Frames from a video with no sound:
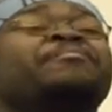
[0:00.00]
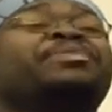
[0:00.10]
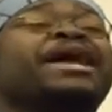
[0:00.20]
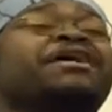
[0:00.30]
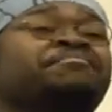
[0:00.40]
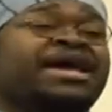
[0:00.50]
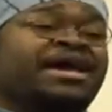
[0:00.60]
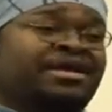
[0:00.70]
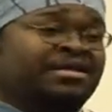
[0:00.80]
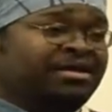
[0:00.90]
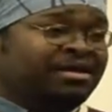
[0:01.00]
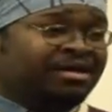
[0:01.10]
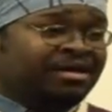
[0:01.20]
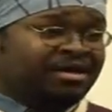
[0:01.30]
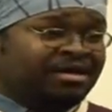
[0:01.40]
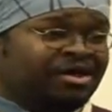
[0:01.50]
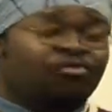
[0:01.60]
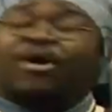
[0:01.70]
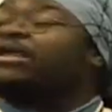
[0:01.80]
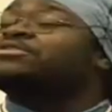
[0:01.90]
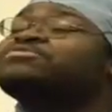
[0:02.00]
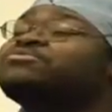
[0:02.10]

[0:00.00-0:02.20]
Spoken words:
black man, why don't